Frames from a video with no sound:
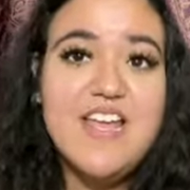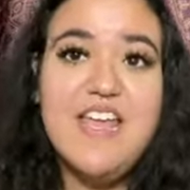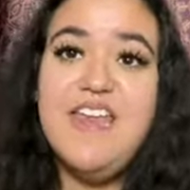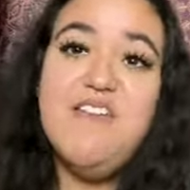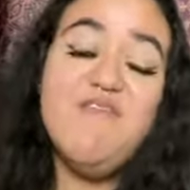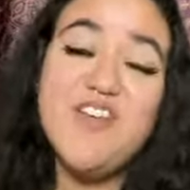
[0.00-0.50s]

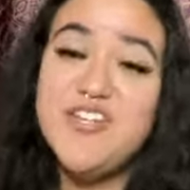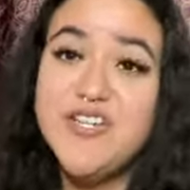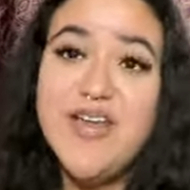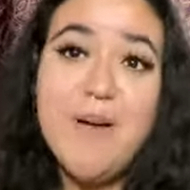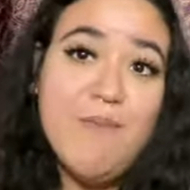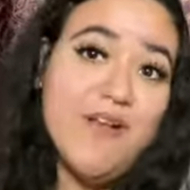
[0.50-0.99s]
and eventually
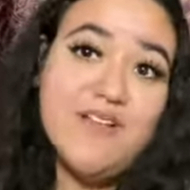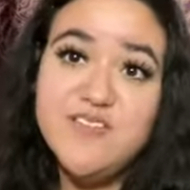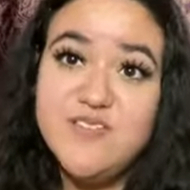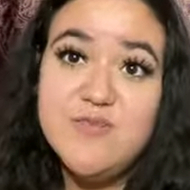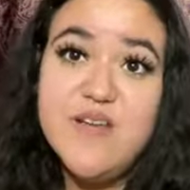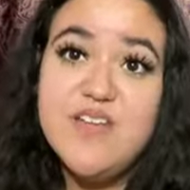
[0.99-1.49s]
I'm gonna lose
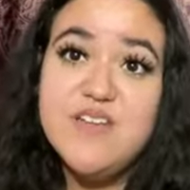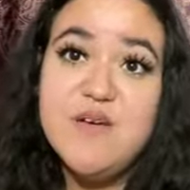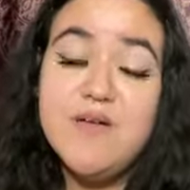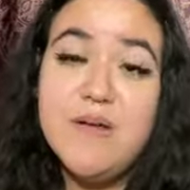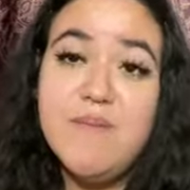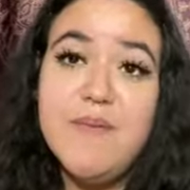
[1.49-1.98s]
the weight, you know
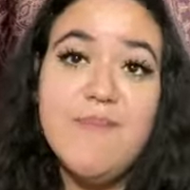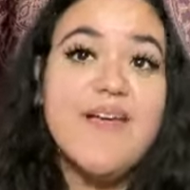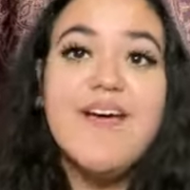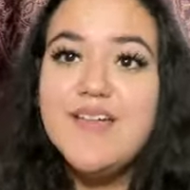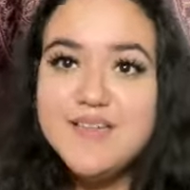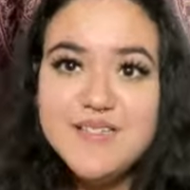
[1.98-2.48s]
what I mean?
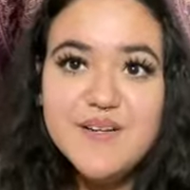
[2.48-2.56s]
Because